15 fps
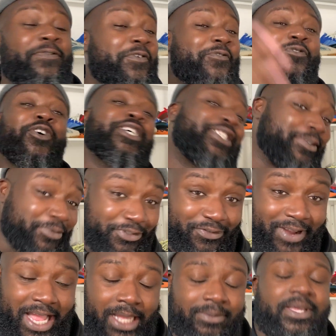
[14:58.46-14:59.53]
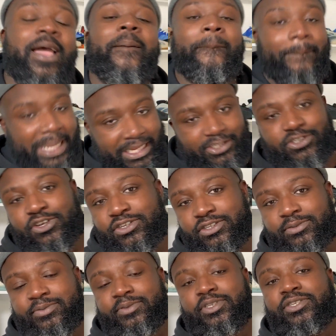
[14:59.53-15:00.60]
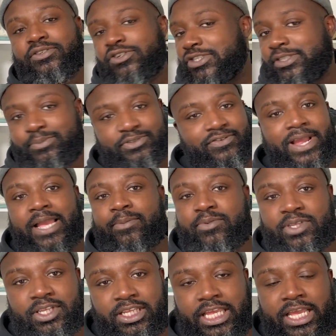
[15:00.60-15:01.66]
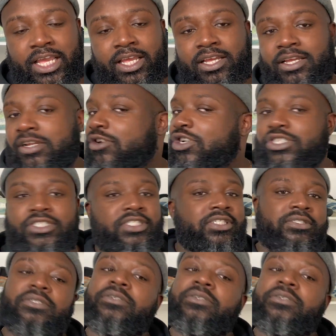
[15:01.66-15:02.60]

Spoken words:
you've not subscribed, make sure you're subscribed, yeah, because